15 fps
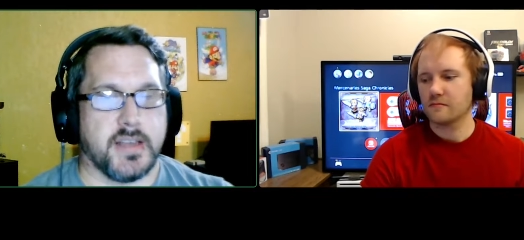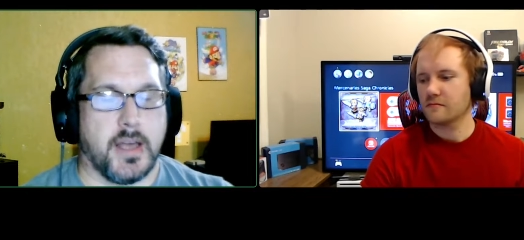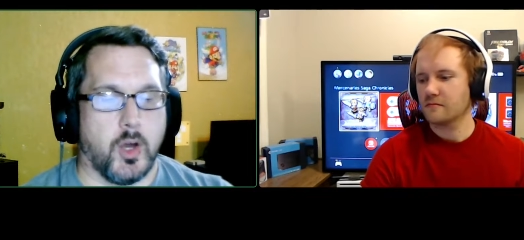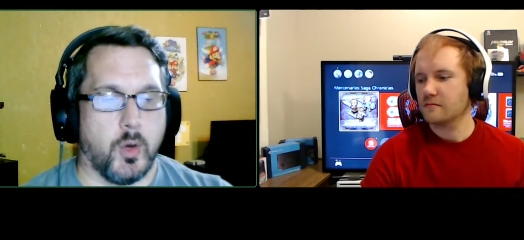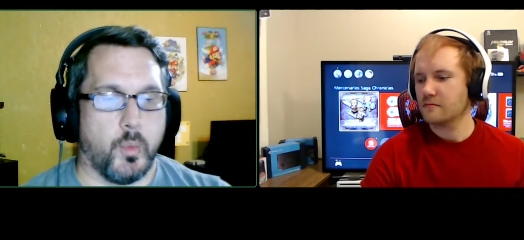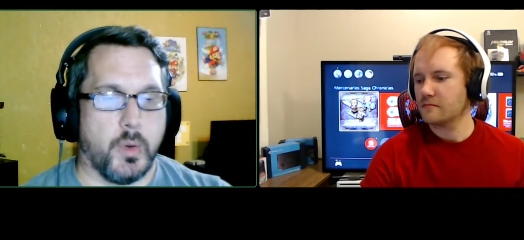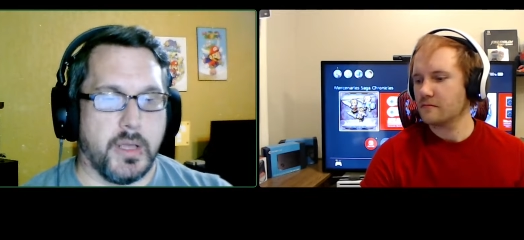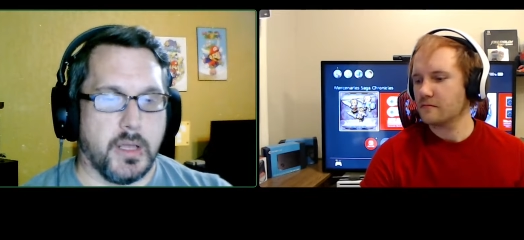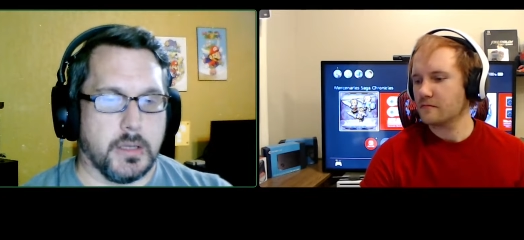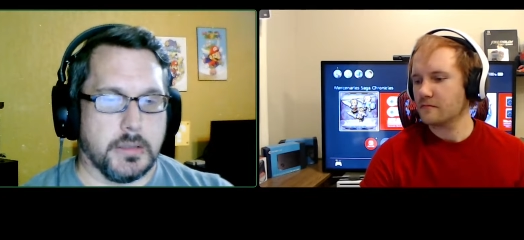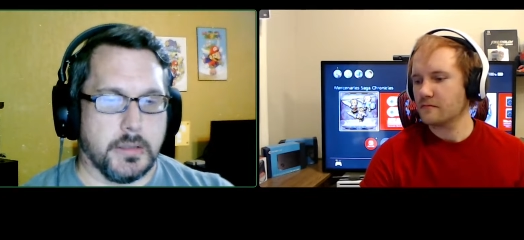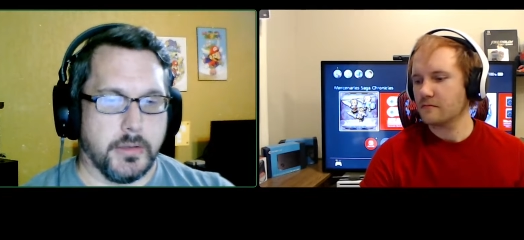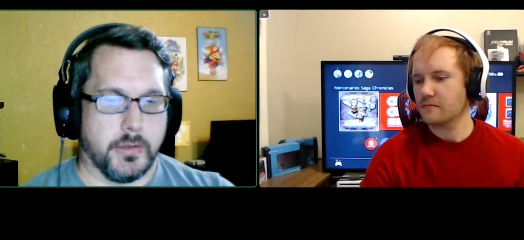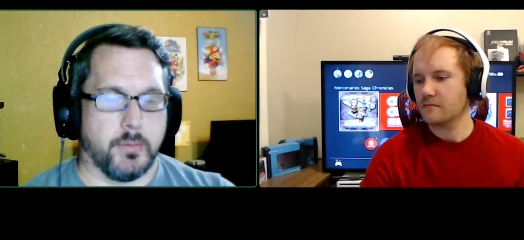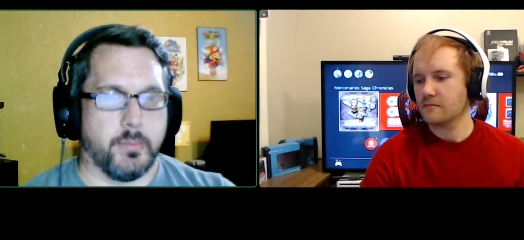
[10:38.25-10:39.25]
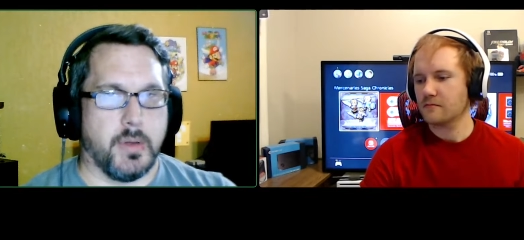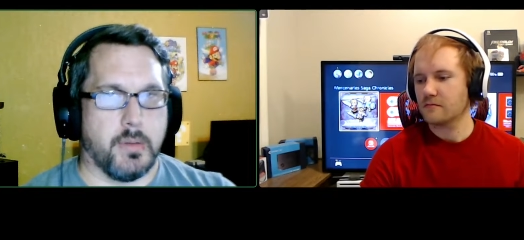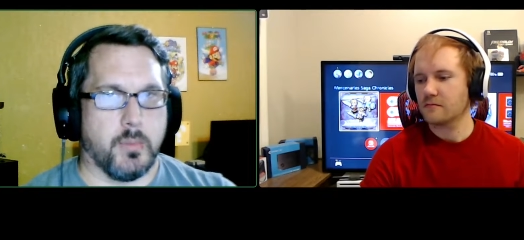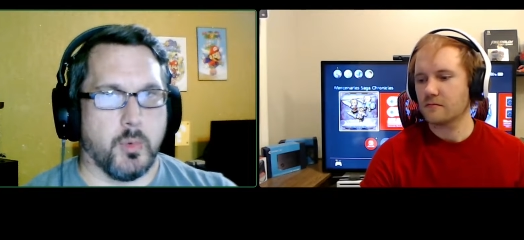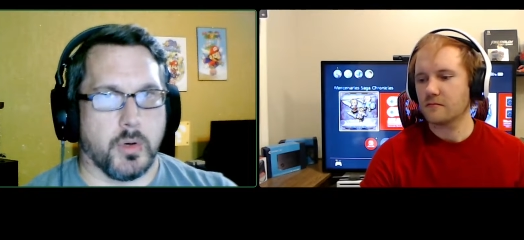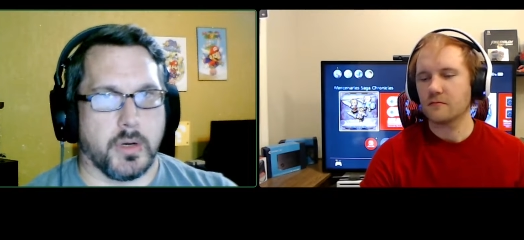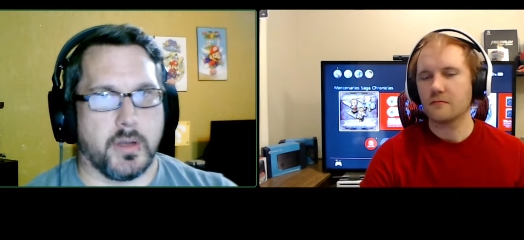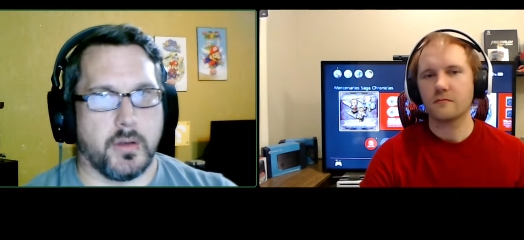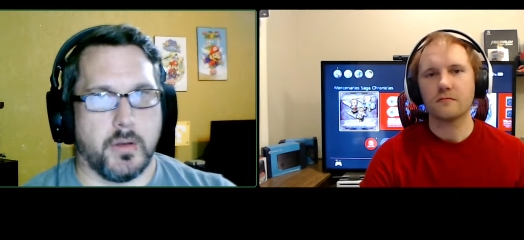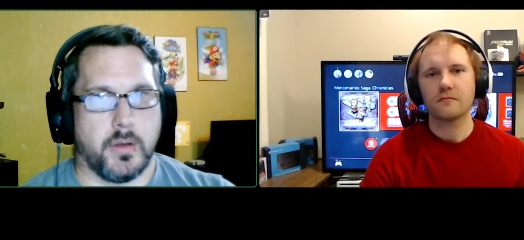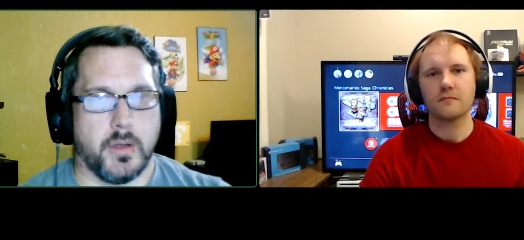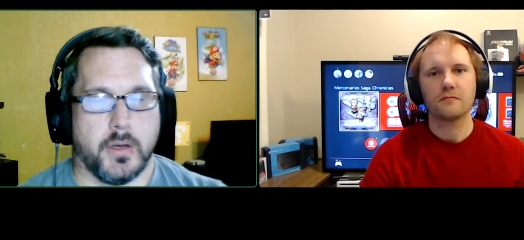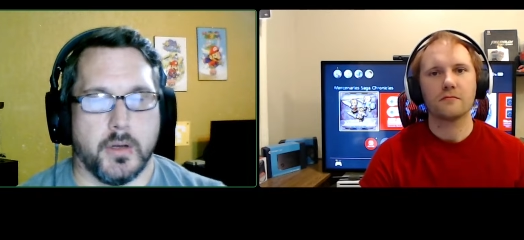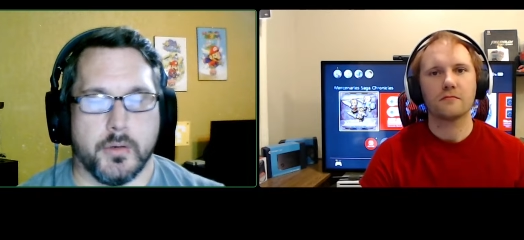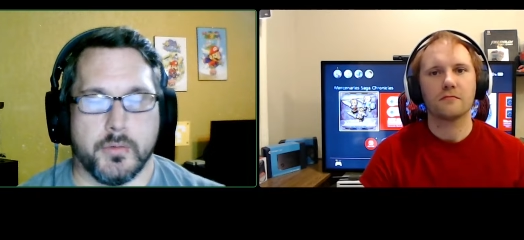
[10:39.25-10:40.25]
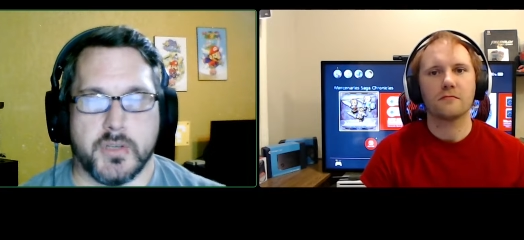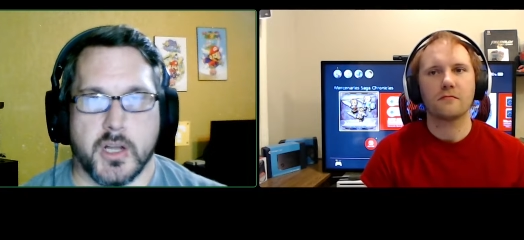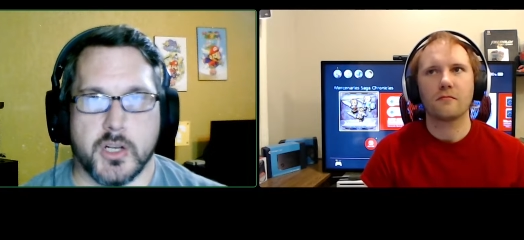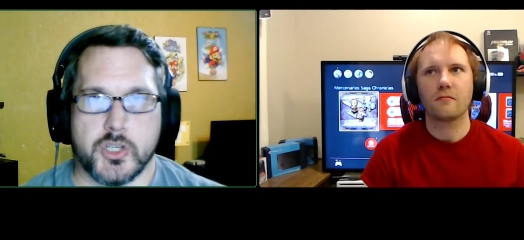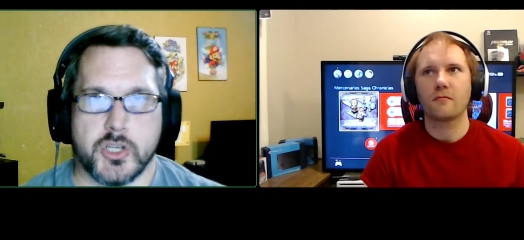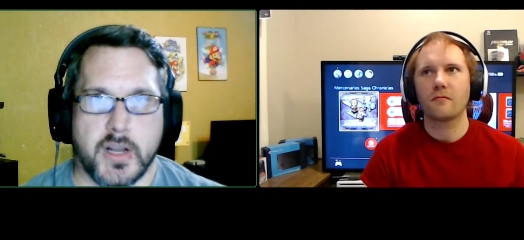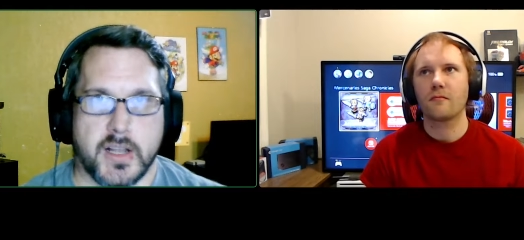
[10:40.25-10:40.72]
Speaker 1: I hope we get a little bit more you know dungeon